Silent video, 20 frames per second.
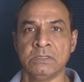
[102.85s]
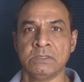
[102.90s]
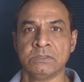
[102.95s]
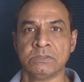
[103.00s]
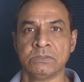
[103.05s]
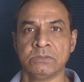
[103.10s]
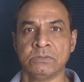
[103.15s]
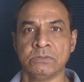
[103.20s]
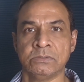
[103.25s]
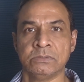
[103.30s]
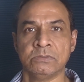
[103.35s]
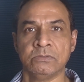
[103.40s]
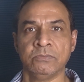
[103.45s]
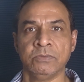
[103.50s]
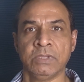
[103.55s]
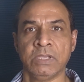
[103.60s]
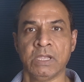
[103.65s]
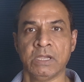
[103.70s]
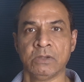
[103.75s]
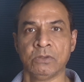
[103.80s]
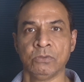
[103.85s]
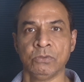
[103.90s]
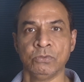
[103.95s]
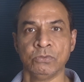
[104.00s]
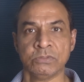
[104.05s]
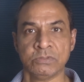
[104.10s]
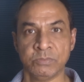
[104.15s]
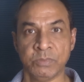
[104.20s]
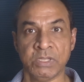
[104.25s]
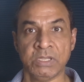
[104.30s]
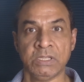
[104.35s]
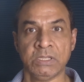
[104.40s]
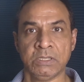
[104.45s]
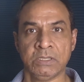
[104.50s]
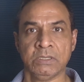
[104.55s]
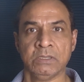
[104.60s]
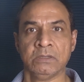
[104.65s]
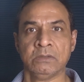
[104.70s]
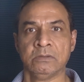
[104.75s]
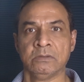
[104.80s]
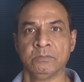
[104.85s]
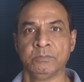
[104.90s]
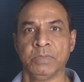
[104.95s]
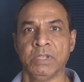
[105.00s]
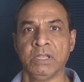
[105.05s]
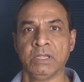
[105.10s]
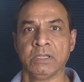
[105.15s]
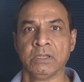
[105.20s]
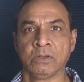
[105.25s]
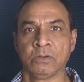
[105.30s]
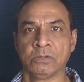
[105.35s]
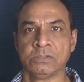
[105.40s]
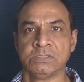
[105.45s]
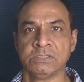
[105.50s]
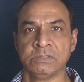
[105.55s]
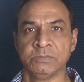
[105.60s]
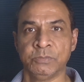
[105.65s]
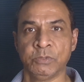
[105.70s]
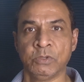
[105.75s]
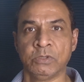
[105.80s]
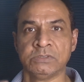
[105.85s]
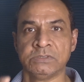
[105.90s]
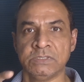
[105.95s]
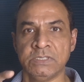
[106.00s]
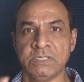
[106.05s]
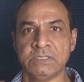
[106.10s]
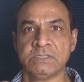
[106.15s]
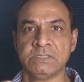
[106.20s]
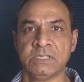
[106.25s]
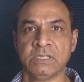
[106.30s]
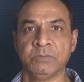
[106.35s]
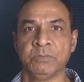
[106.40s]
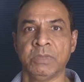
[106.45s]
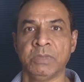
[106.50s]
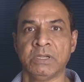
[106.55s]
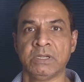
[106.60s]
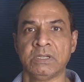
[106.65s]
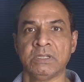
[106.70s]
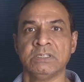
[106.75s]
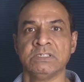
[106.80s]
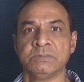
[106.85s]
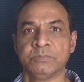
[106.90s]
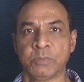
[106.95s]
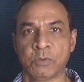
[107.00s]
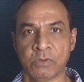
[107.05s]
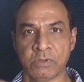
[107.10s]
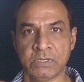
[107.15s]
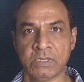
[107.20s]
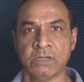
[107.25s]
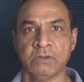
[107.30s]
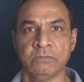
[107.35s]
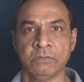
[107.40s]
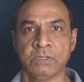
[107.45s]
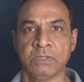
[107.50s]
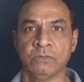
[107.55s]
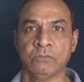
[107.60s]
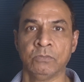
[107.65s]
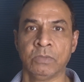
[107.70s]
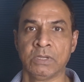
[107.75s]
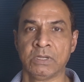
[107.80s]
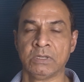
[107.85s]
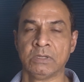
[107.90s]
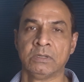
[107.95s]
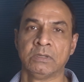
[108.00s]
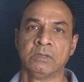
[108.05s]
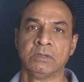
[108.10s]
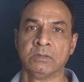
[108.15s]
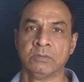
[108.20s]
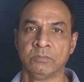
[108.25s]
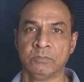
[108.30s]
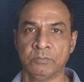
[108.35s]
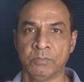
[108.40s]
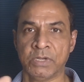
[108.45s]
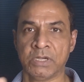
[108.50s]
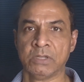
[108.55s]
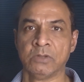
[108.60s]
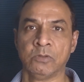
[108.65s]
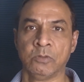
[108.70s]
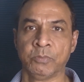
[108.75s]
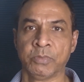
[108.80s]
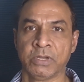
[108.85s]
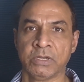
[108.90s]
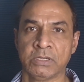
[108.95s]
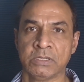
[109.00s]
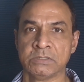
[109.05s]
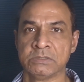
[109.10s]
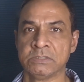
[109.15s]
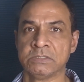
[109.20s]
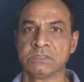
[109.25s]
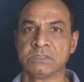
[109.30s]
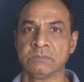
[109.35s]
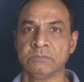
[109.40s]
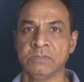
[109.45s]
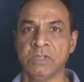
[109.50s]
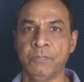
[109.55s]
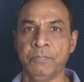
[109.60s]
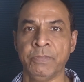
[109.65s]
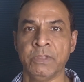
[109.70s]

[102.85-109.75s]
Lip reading: So we had to use many Pelican crossings because each segment is provided with one button operated system.